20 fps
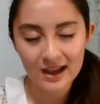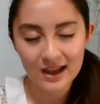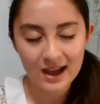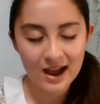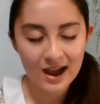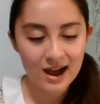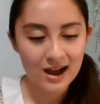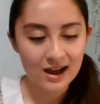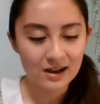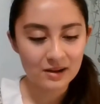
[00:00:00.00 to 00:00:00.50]

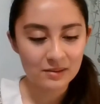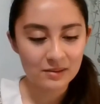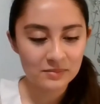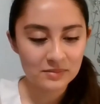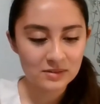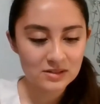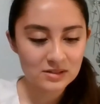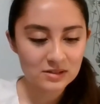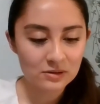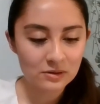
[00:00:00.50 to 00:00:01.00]
Um,
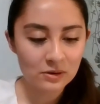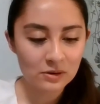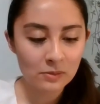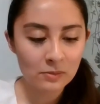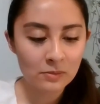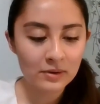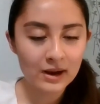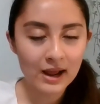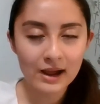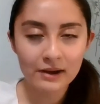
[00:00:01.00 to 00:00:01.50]
so,
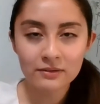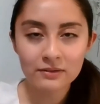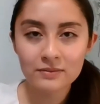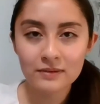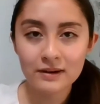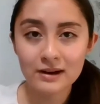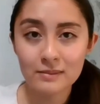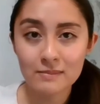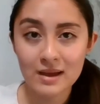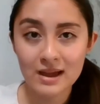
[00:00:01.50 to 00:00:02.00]
what I would
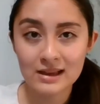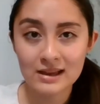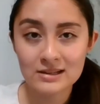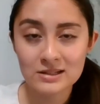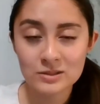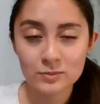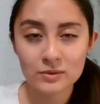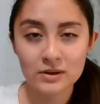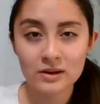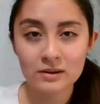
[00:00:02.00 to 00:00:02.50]
recommend
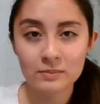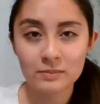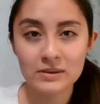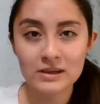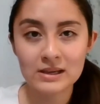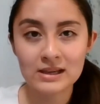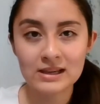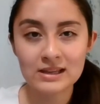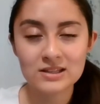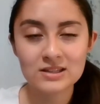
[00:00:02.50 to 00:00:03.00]
would
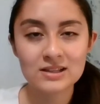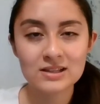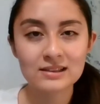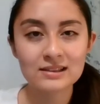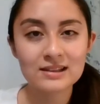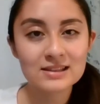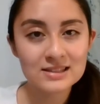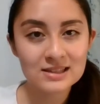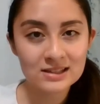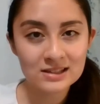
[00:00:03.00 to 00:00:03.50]
be to
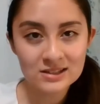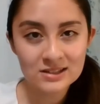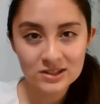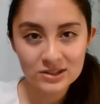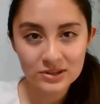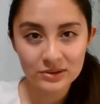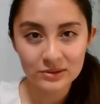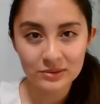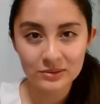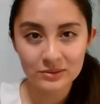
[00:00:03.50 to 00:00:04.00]
listen
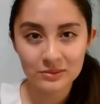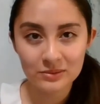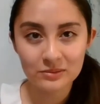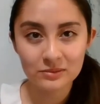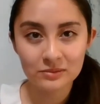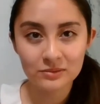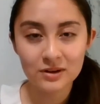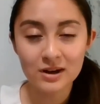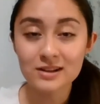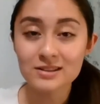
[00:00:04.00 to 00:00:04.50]
to
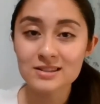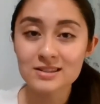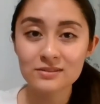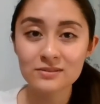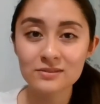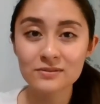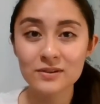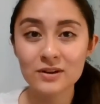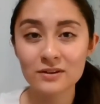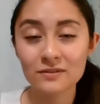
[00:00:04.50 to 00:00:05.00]
lots of
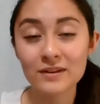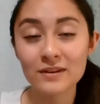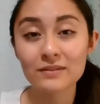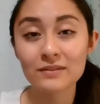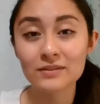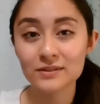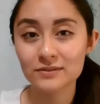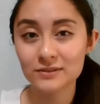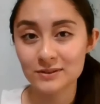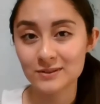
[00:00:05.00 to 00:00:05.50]
your
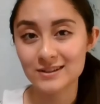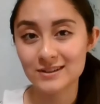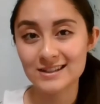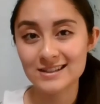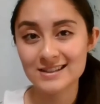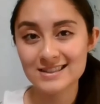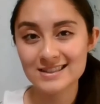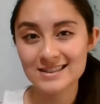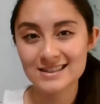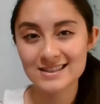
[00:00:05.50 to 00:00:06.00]
favorite
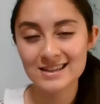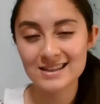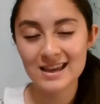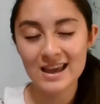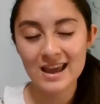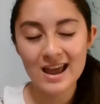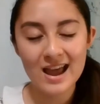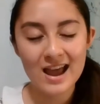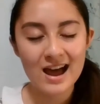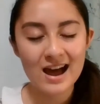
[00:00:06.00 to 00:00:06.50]
flutists.
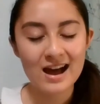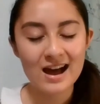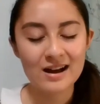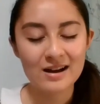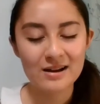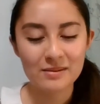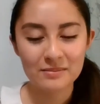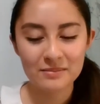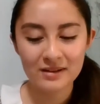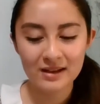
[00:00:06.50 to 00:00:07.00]

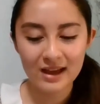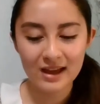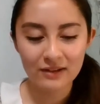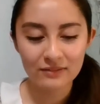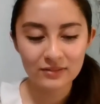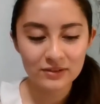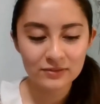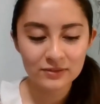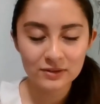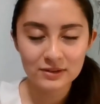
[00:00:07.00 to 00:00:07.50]
Um, every
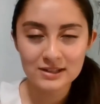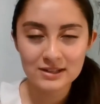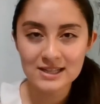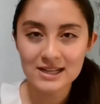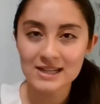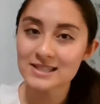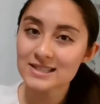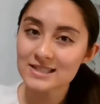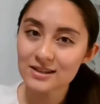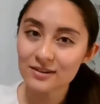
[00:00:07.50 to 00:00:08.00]
flutist
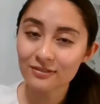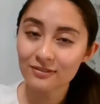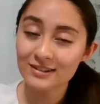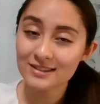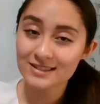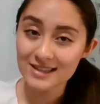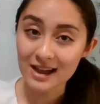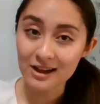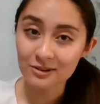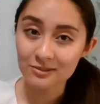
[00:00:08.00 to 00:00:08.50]
has a different
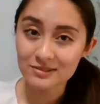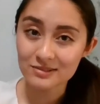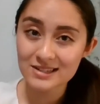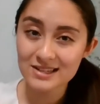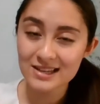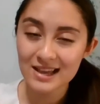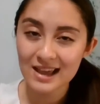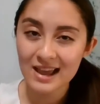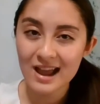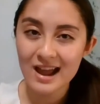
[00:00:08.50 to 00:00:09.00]
sound,
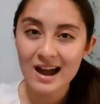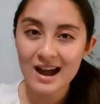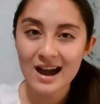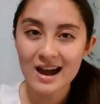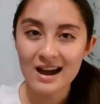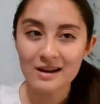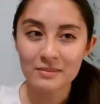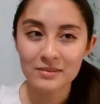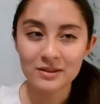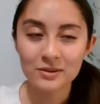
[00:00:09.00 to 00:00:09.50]

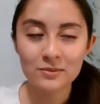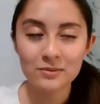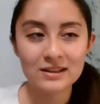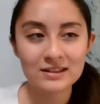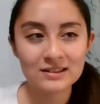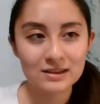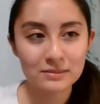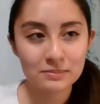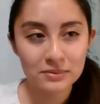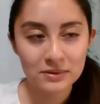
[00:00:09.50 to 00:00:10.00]
um, and the way that
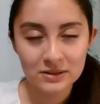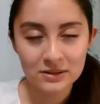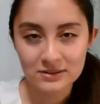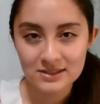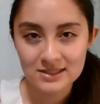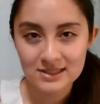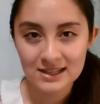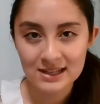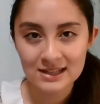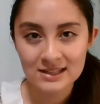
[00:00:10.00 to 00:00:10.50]
they produce
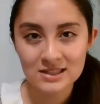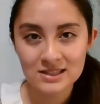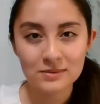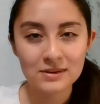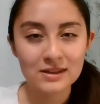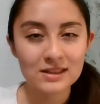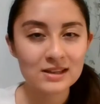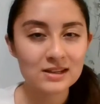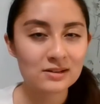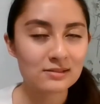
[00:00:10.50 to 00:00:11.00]
things, the way
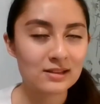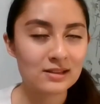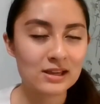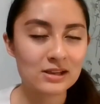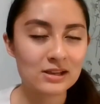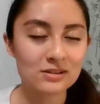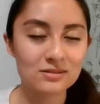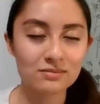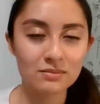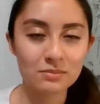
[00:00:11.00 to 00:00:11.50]
that they
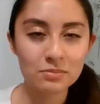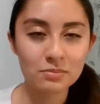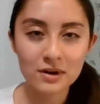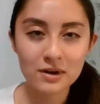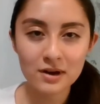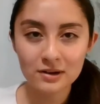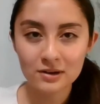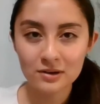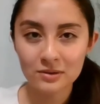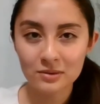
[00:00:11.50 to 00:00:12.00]
use
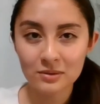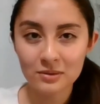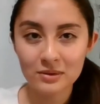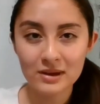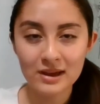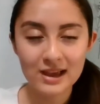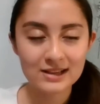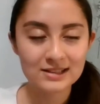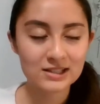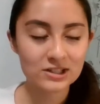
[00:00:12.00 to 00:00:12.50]
vibrato,
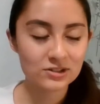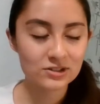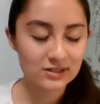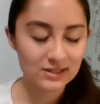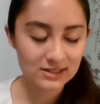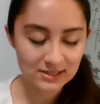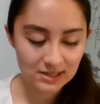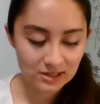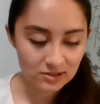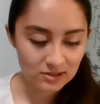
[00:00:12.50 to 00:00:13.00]
etc.,
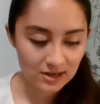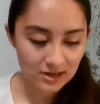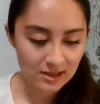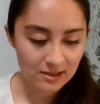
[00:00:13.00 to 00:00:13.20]
etc.